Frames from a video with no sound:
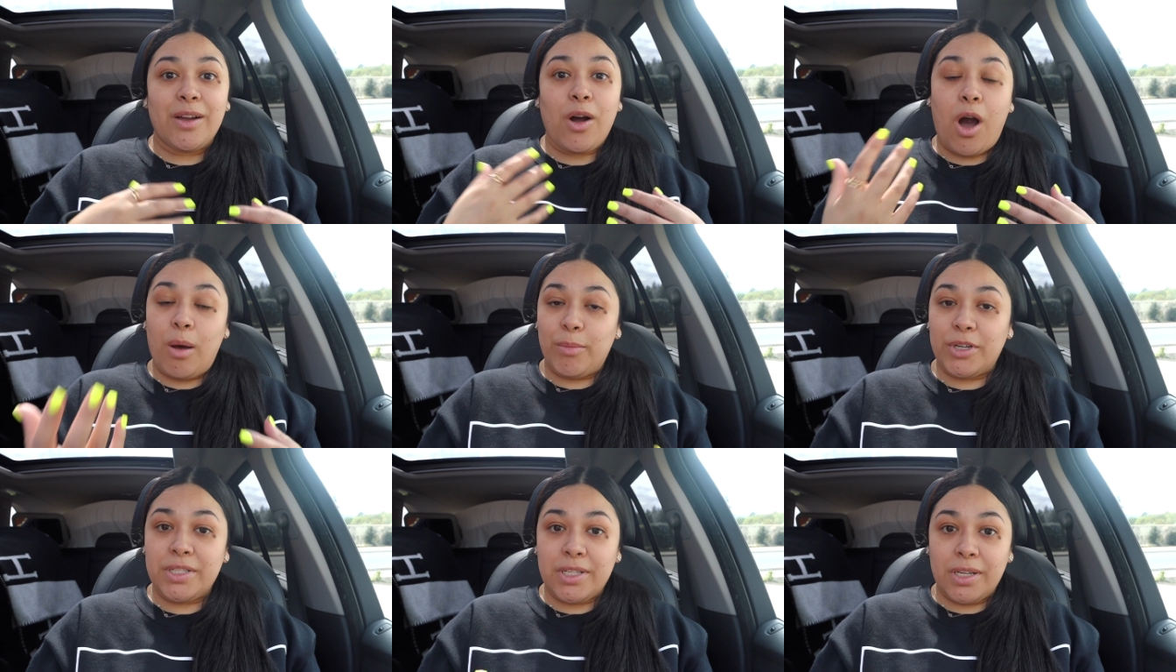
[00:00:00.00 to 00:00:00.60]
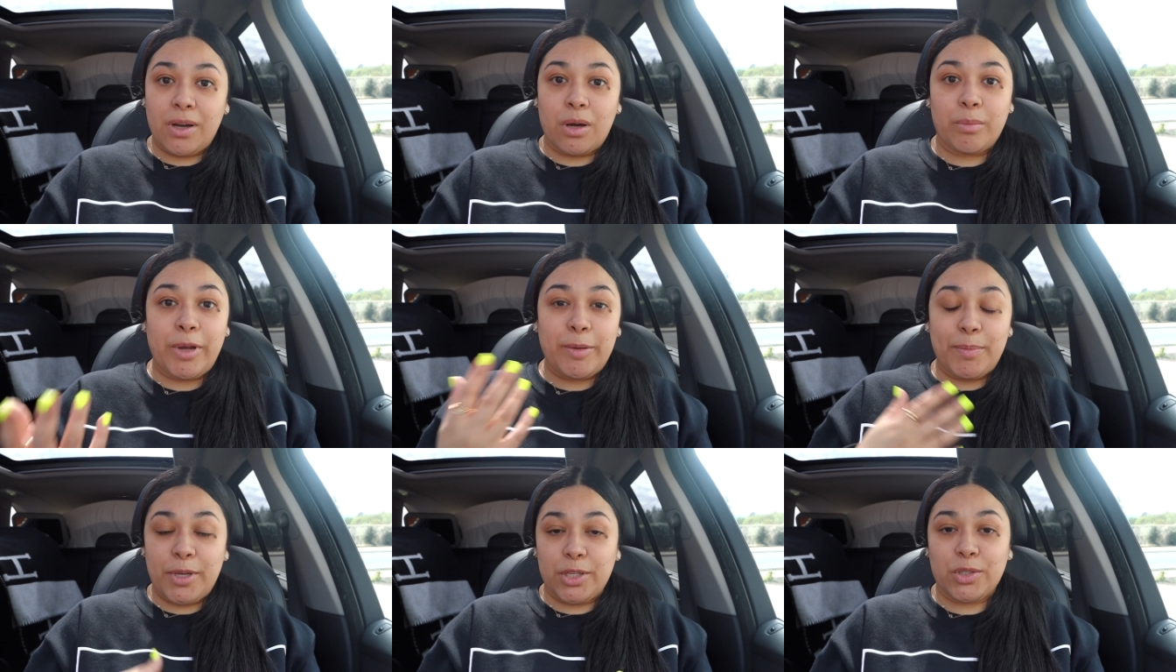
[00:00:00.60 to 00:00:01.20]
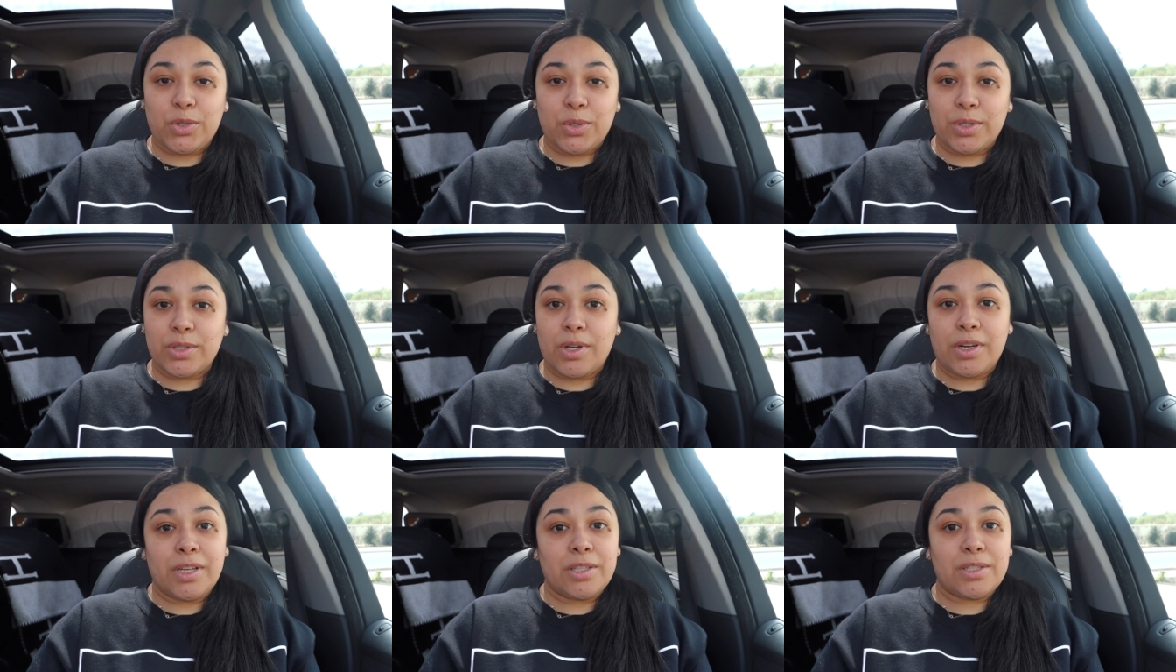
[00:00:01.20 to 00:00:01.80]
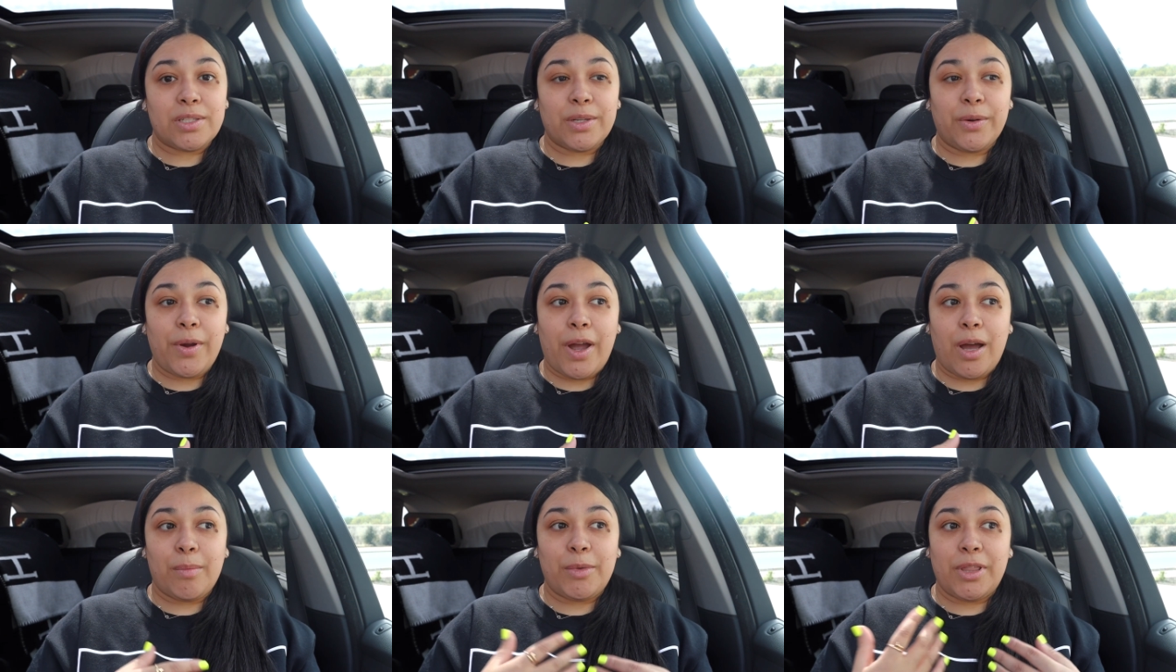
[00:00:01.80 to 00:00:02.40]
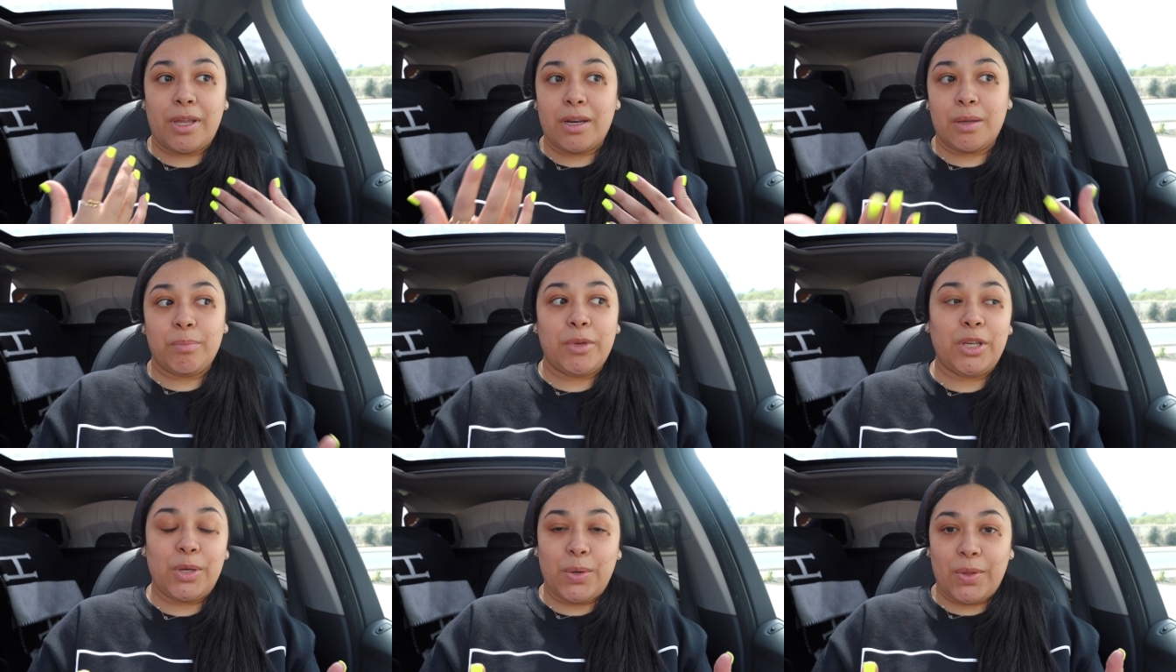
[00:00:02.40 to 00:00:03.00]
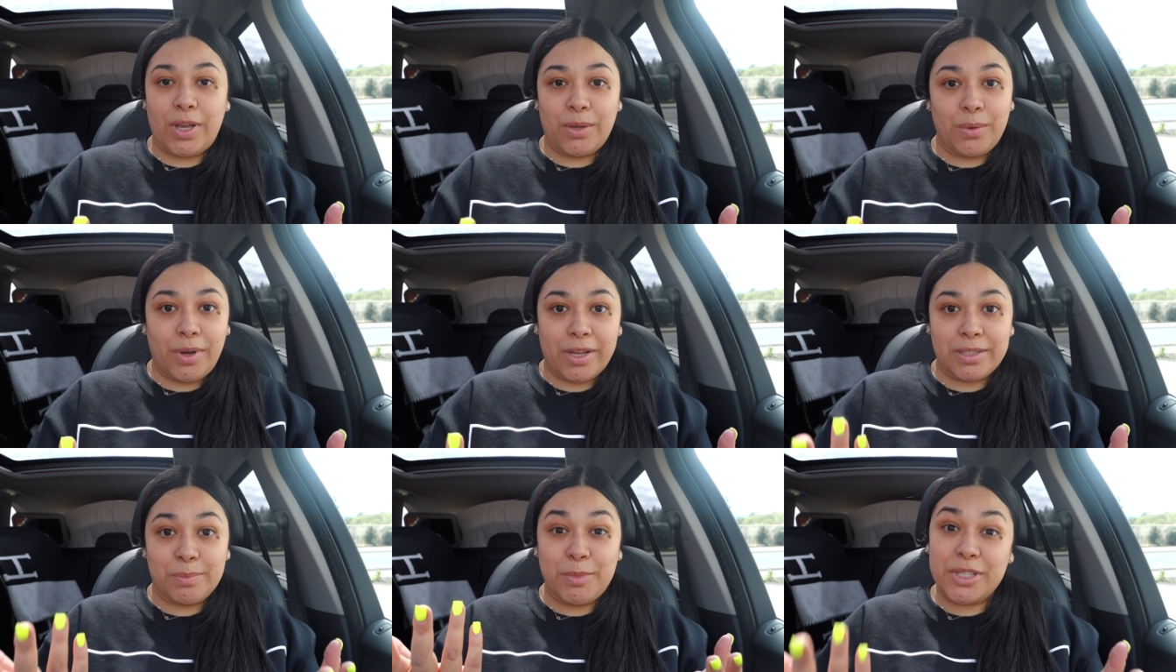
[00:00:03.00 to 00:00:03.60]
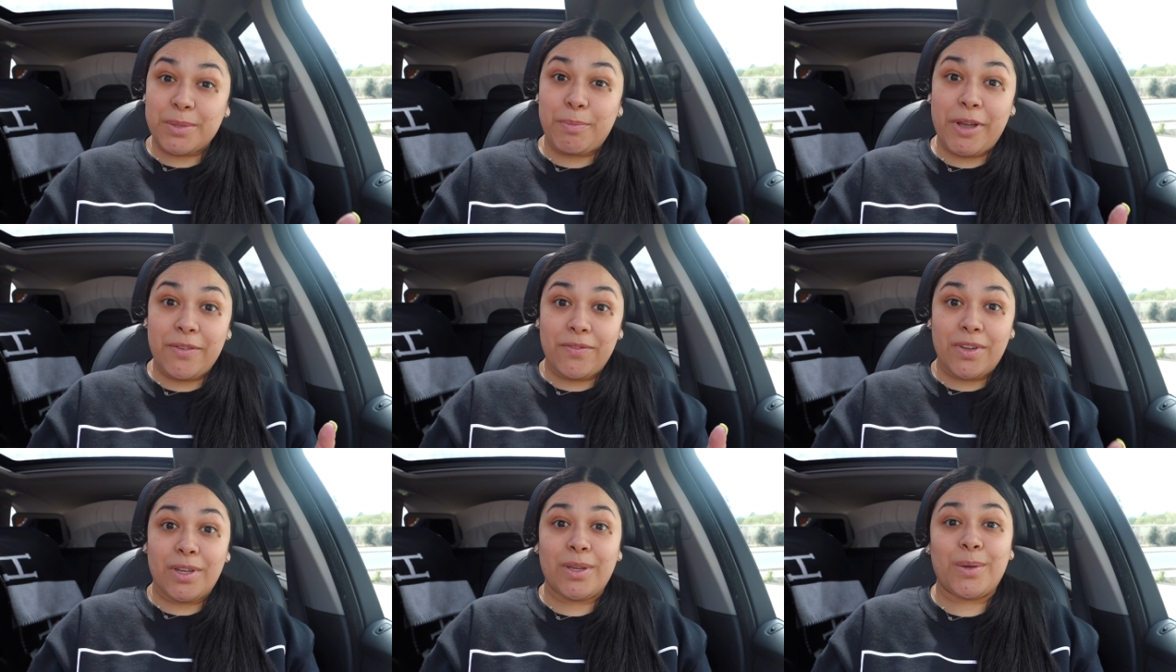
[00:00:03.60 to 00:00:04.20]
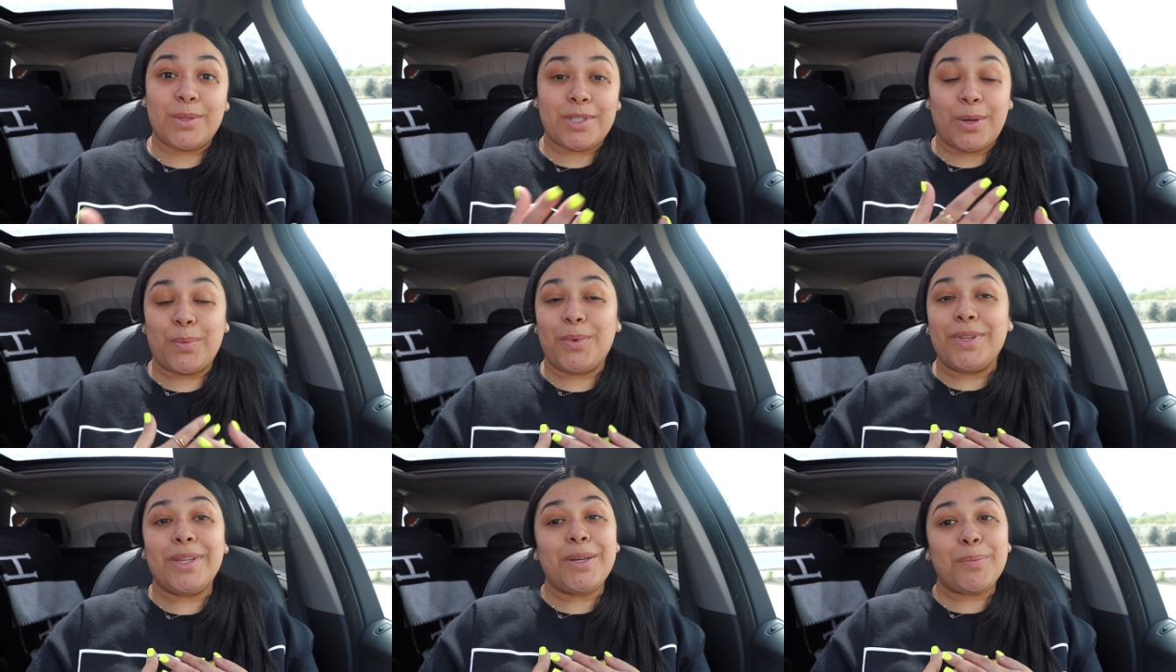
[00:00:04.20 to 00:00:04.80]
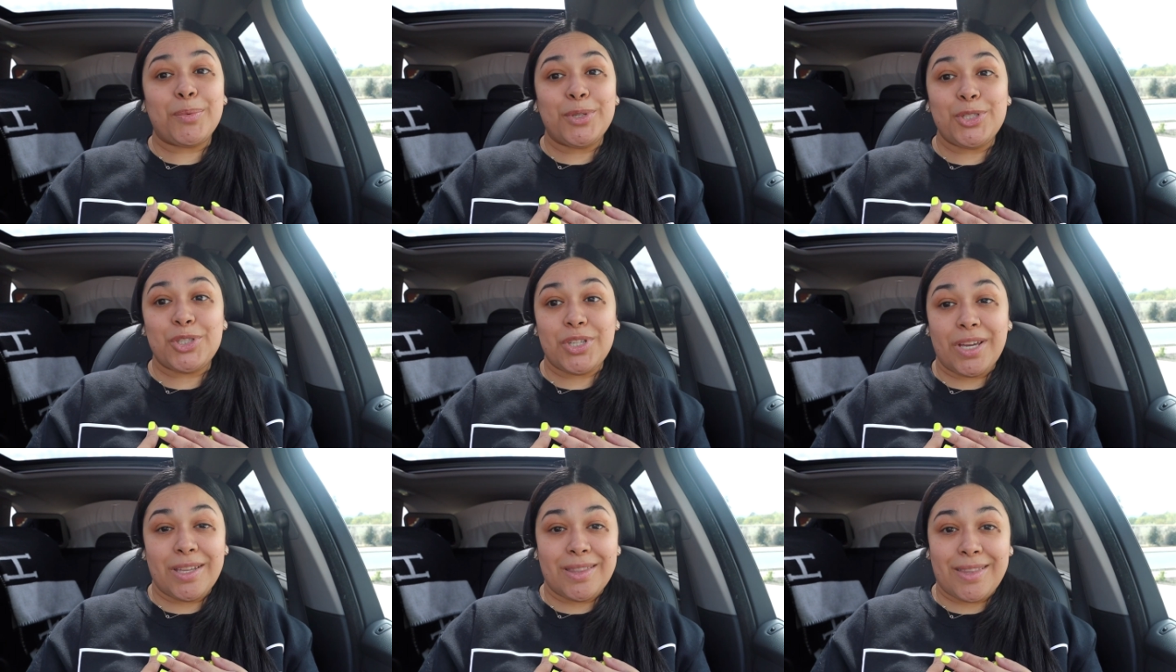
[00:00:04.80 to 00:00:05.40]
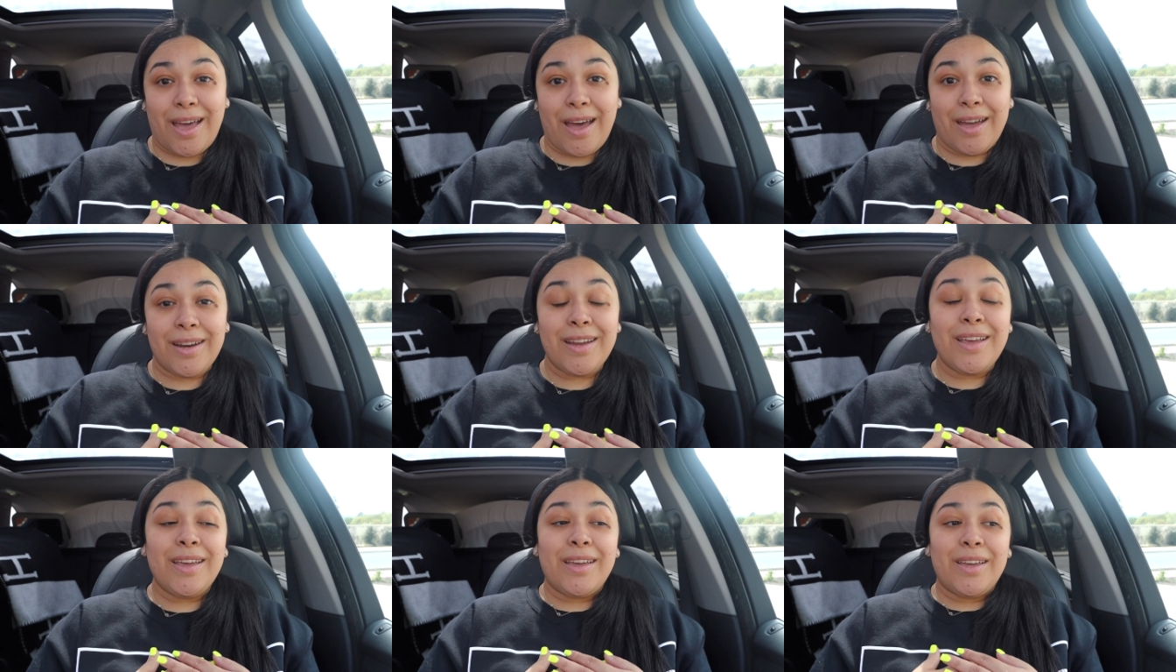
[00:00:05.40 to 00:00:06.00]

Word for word: commenting on my pictures on Instagram and letting me know that you guys miss my videos. I really appreciate that.